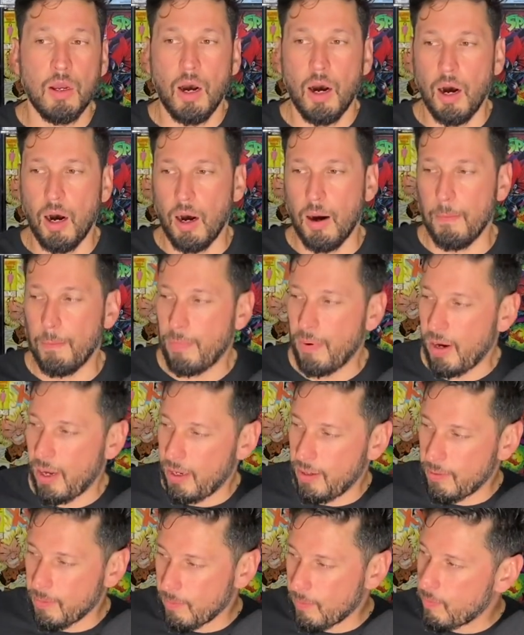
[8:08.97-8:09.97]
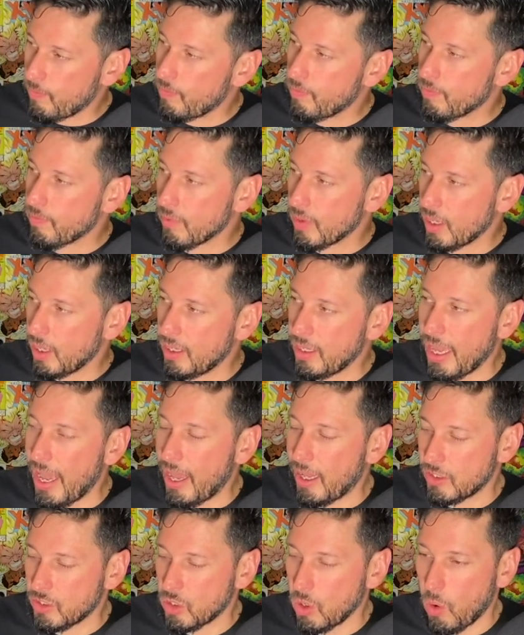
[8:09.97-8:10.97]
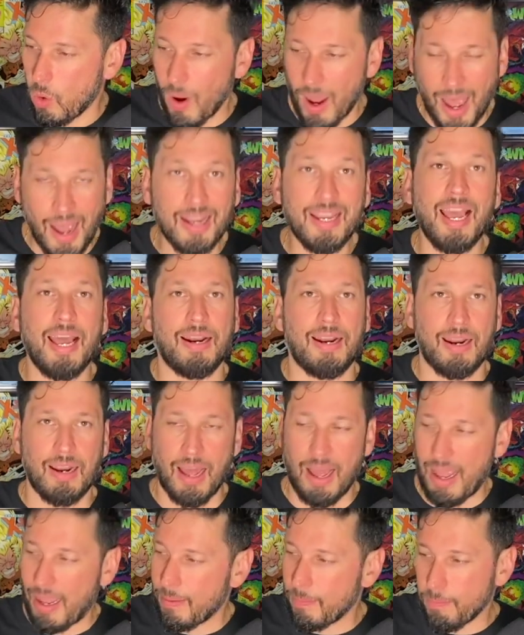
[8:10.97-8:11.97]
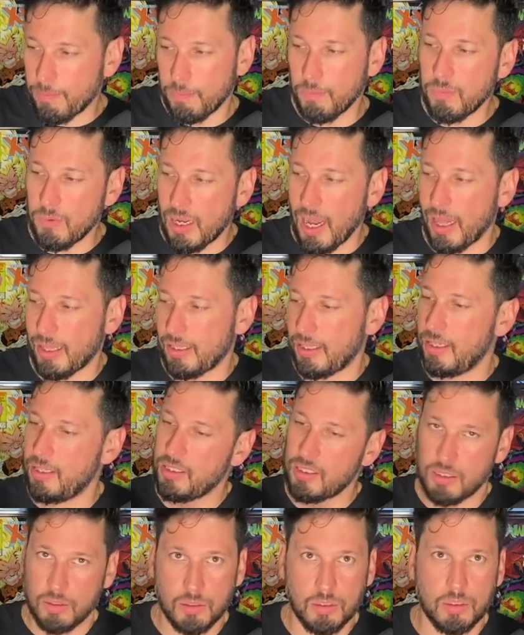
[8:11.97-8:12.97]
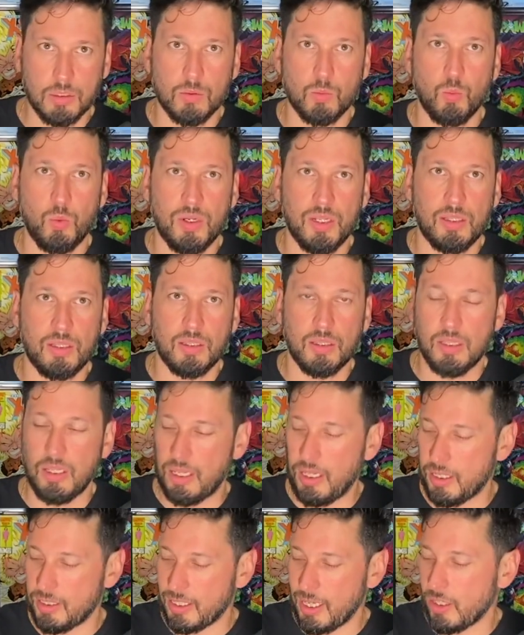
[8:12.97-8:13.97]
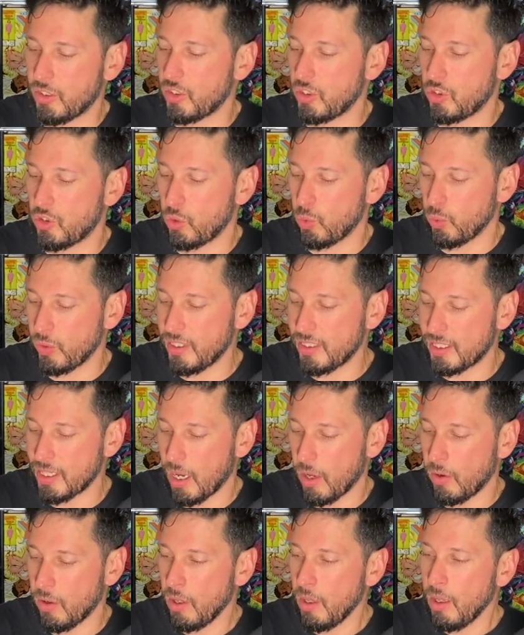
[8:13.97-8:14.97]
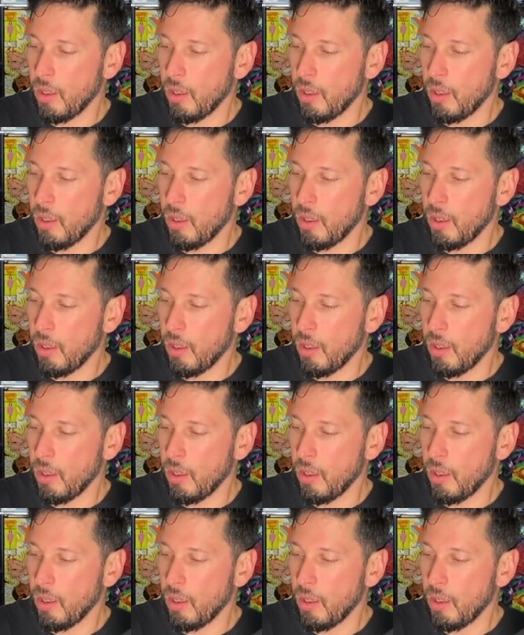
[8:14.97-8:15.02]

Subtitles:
But yeah, so again, I got this with the intention to resell